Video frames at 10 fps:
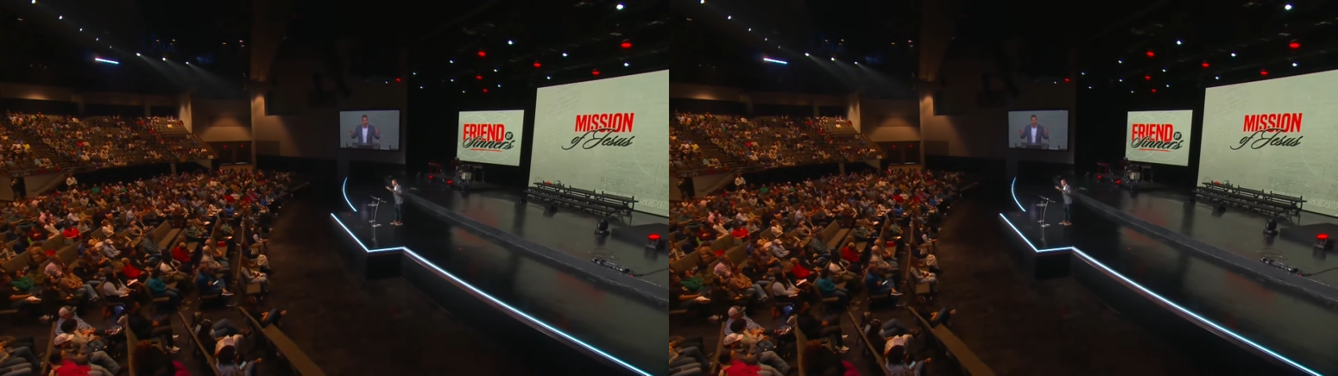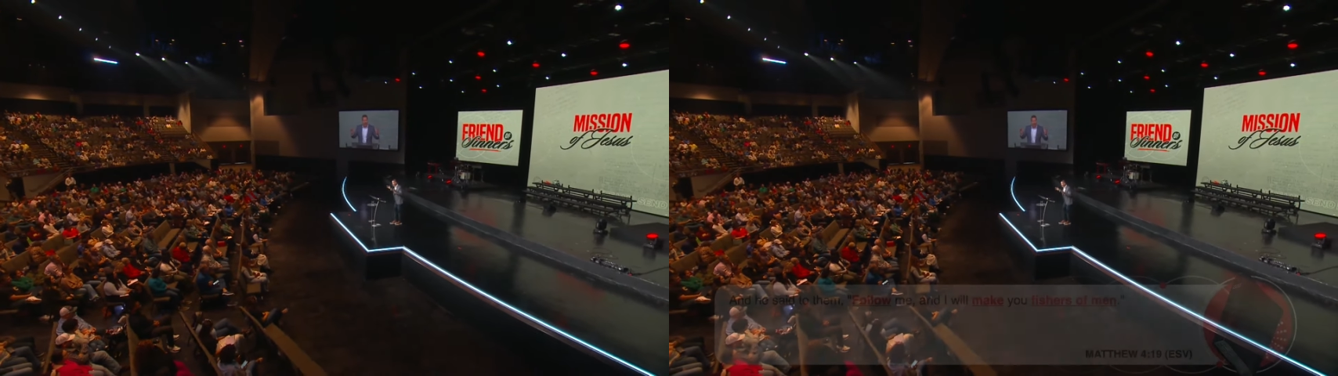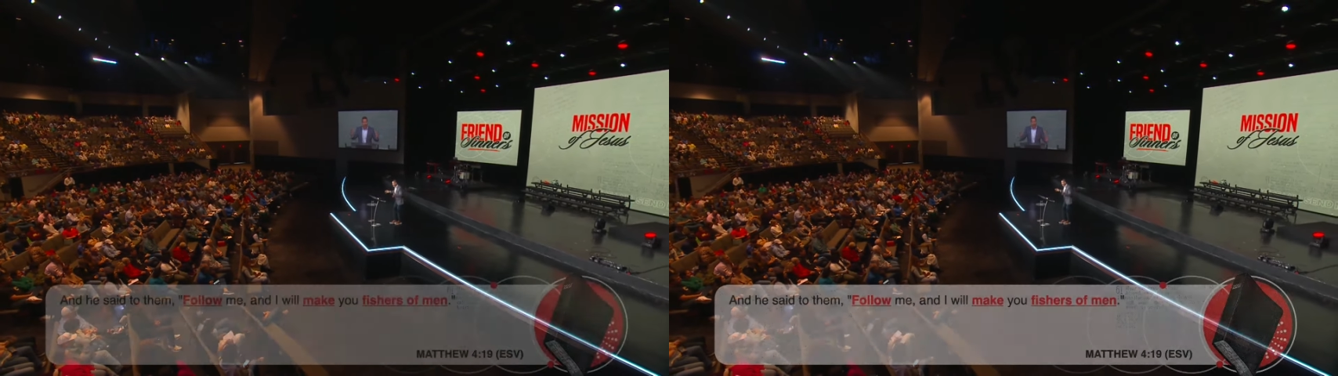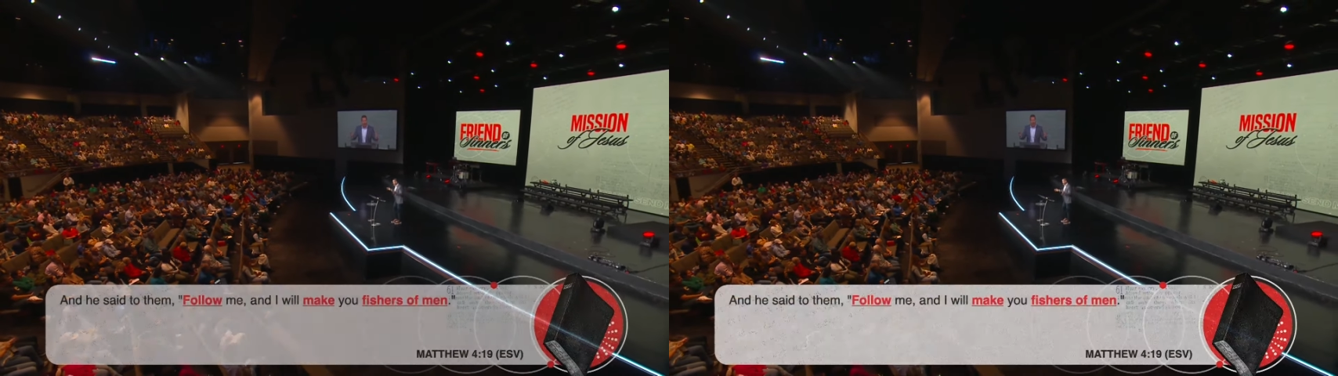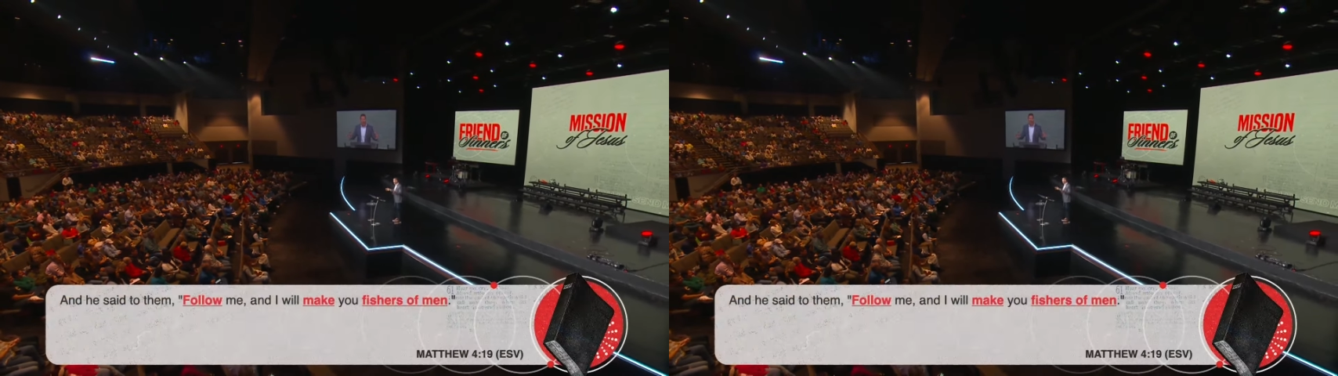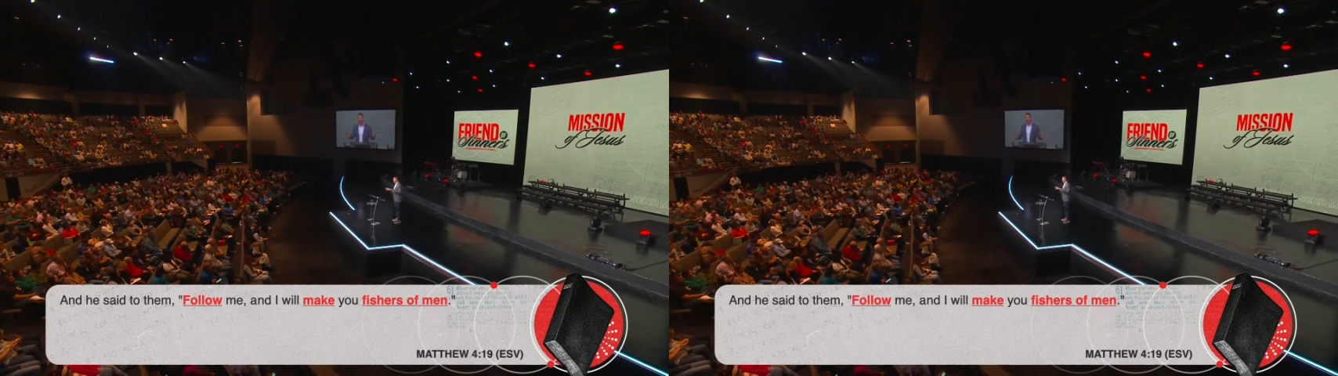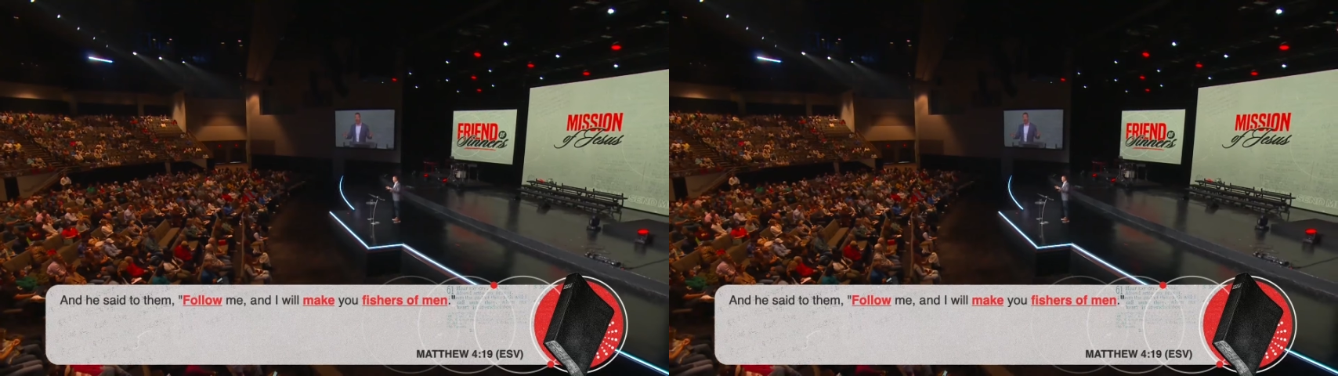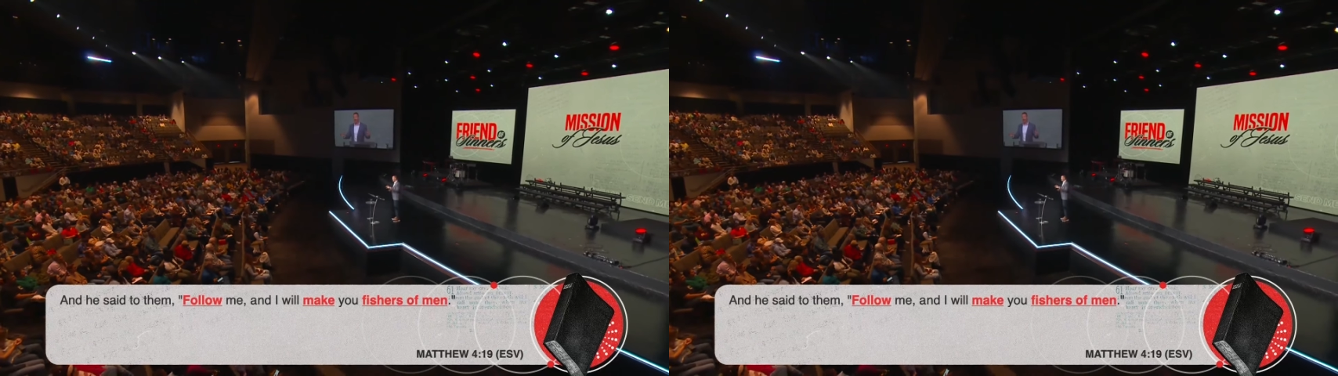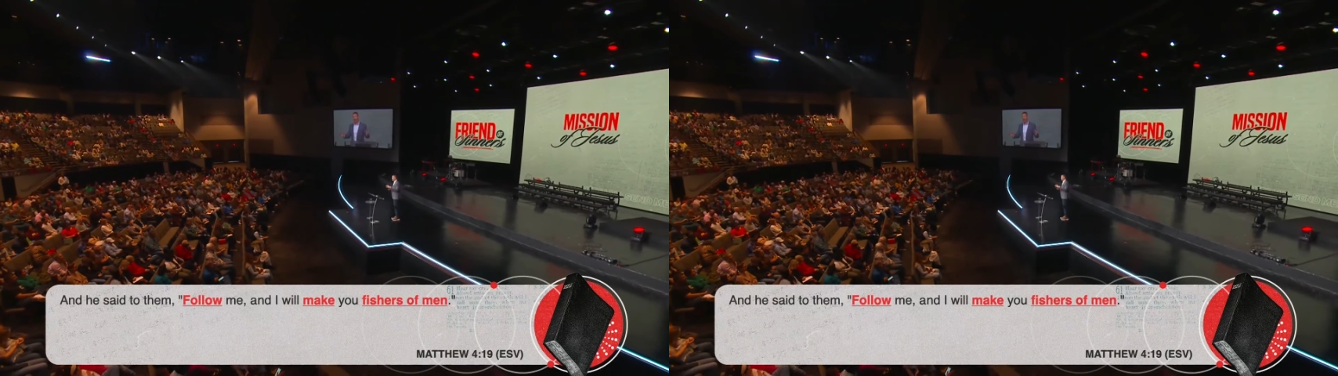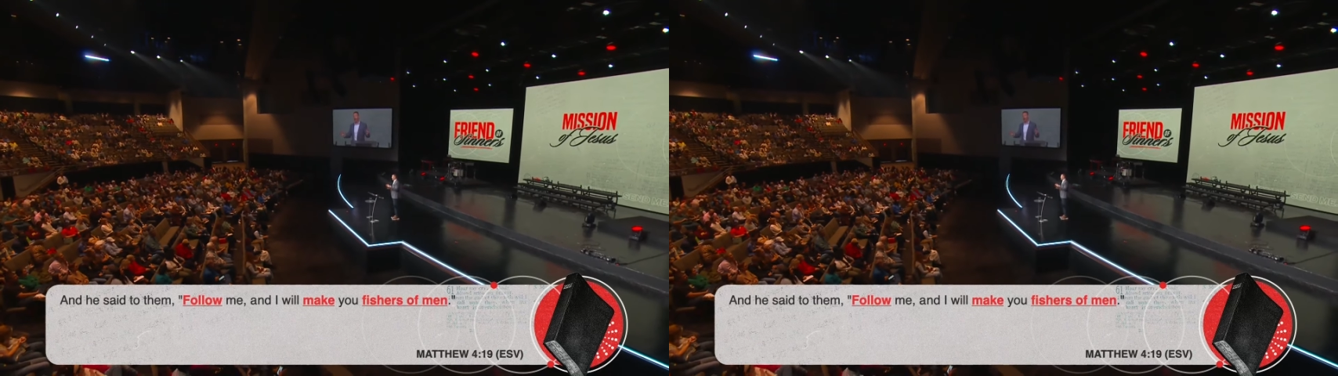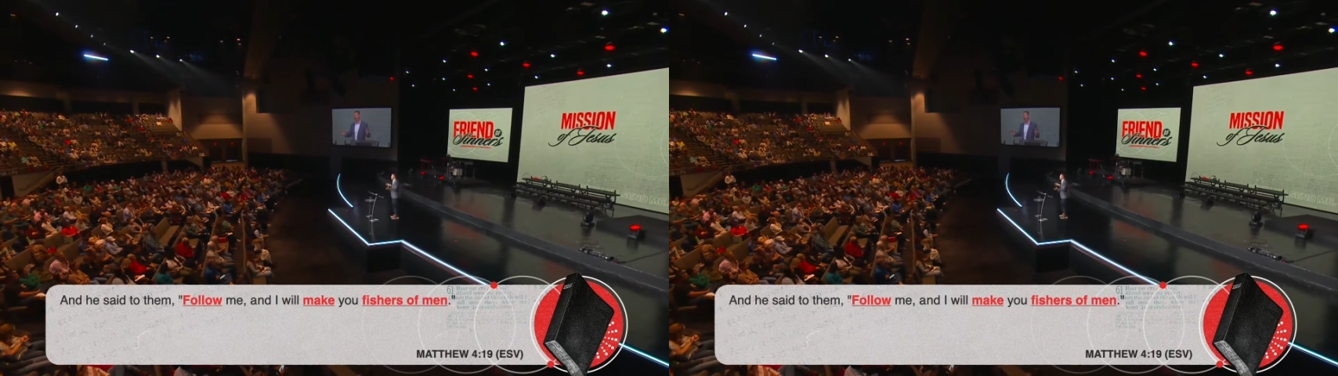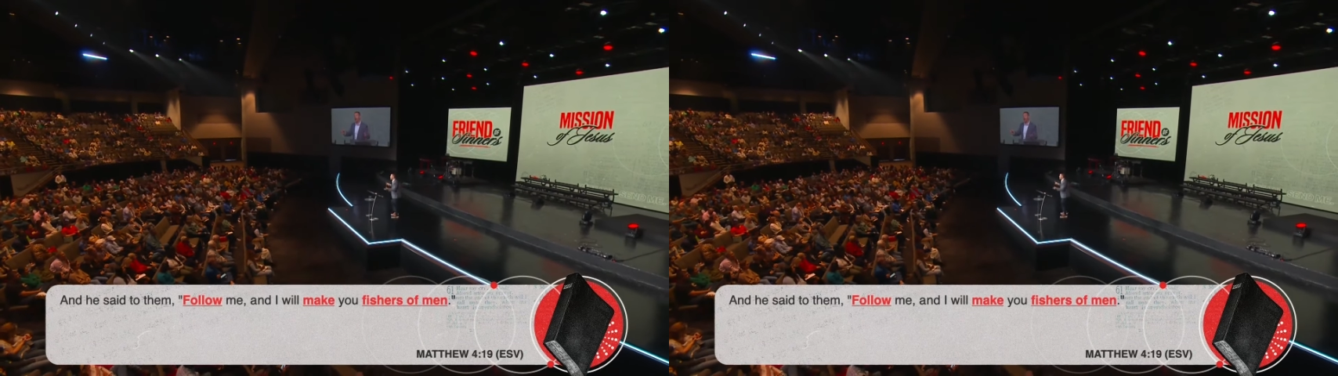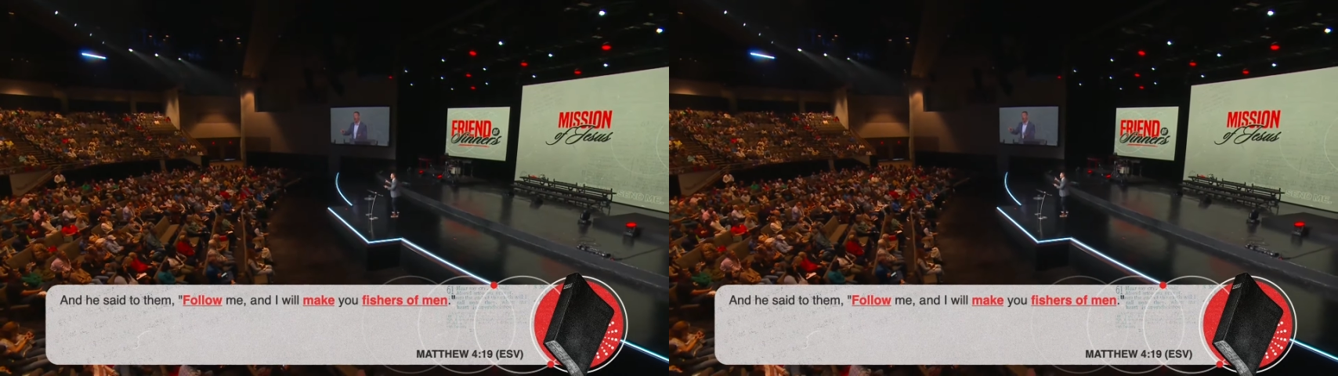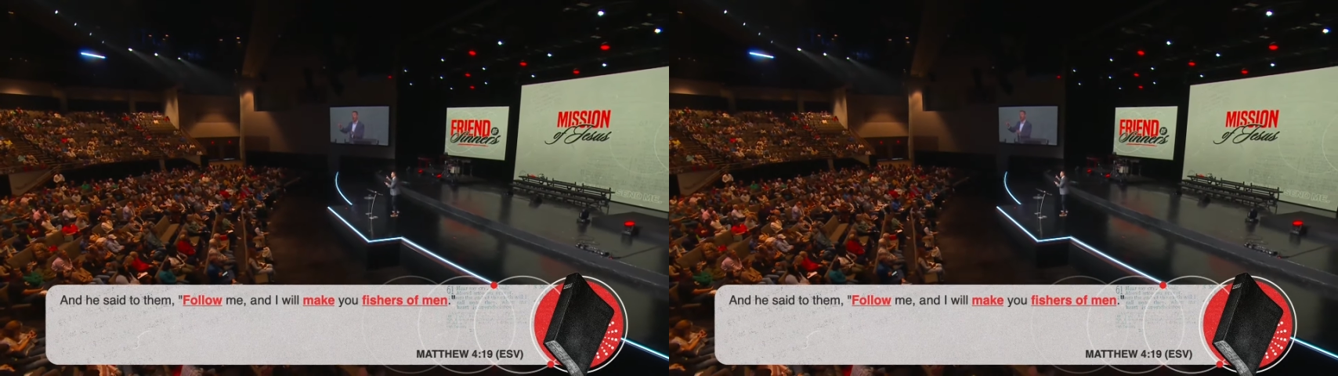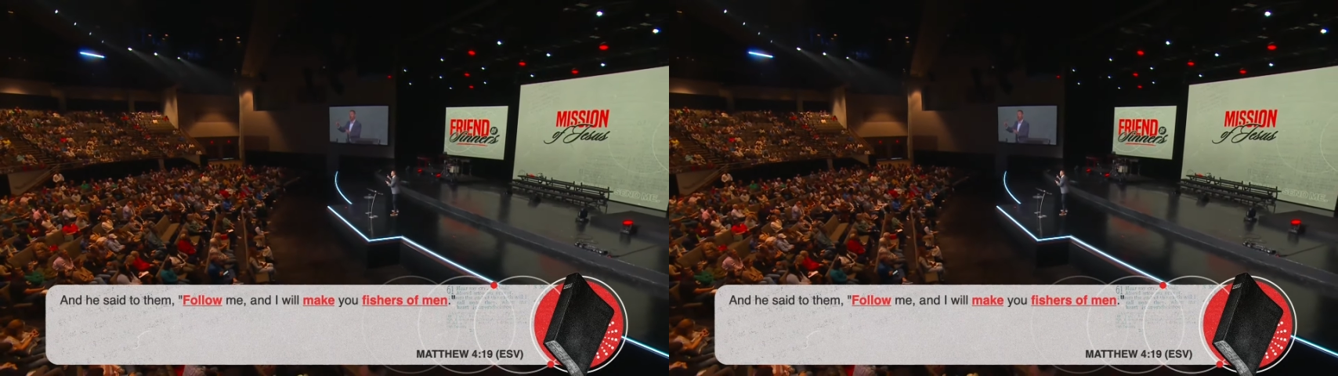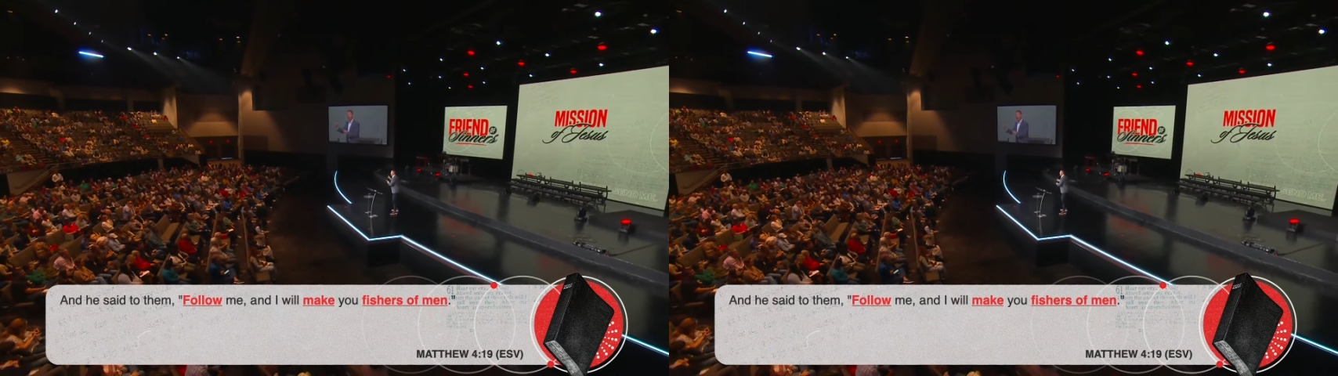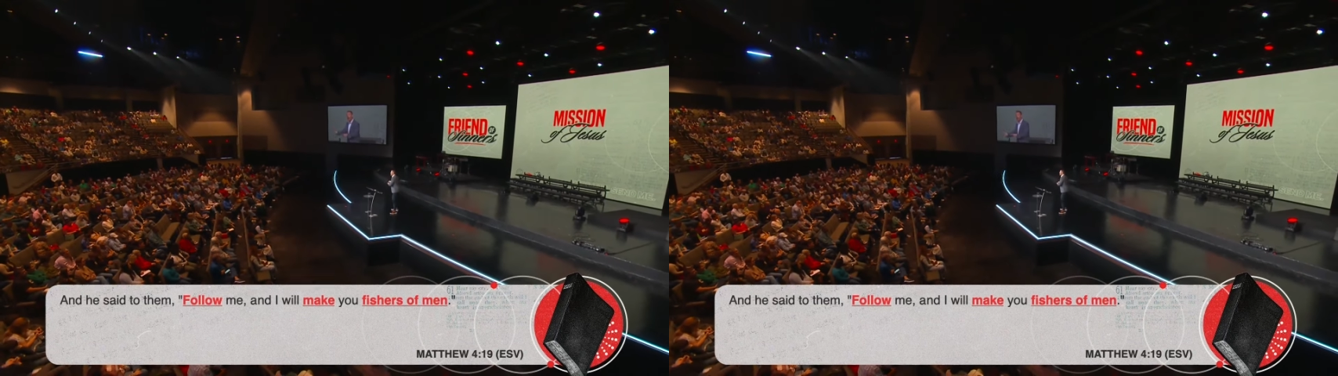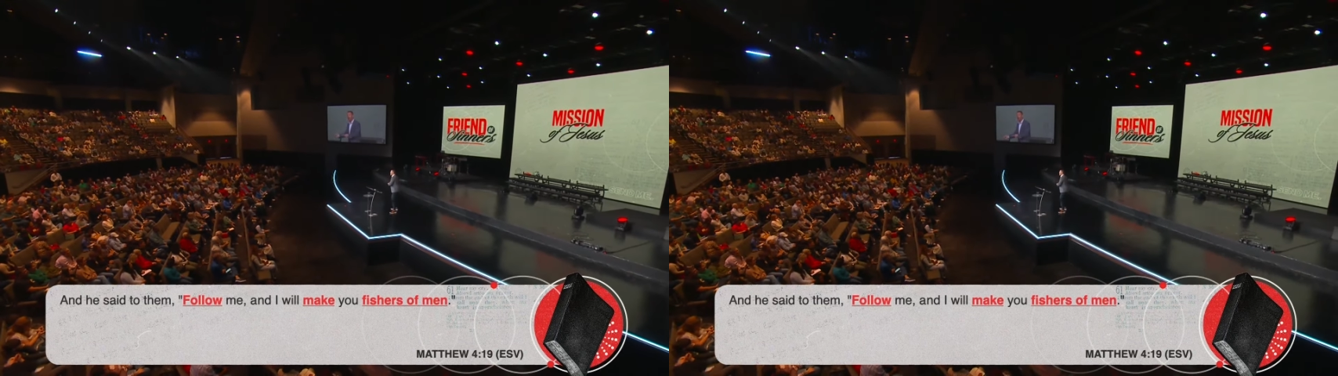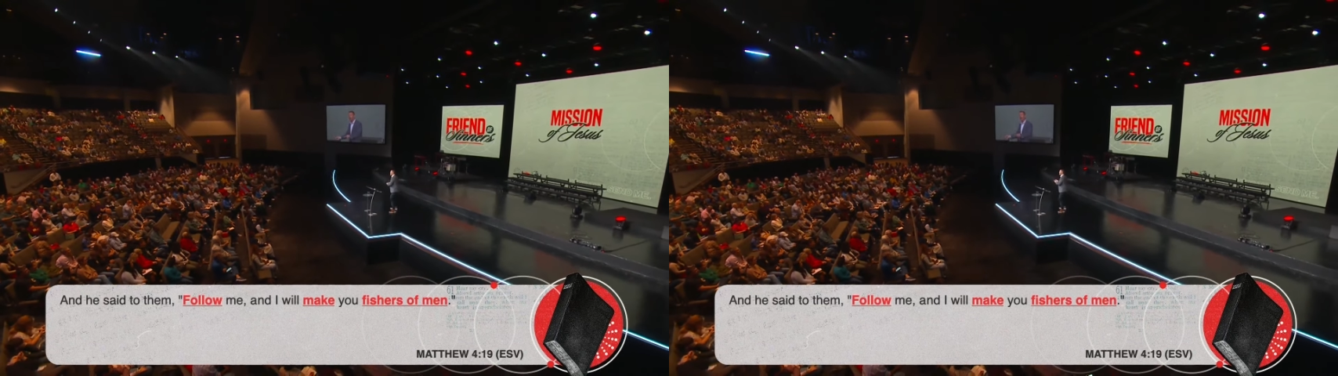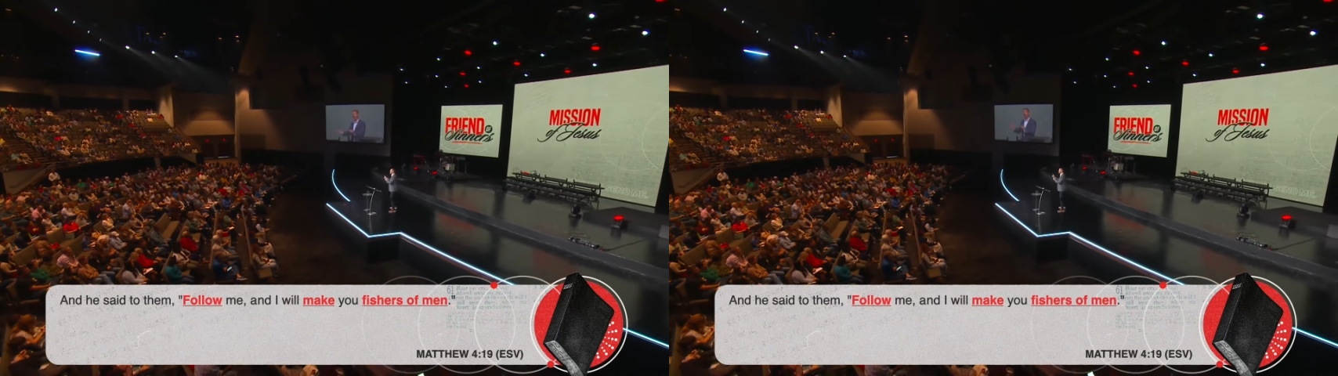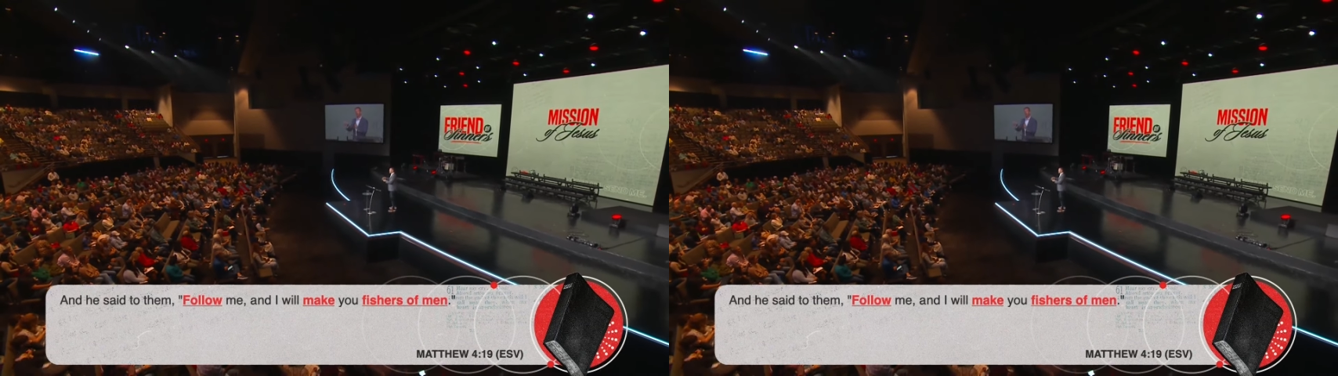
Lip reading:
[unreadable: no face in view]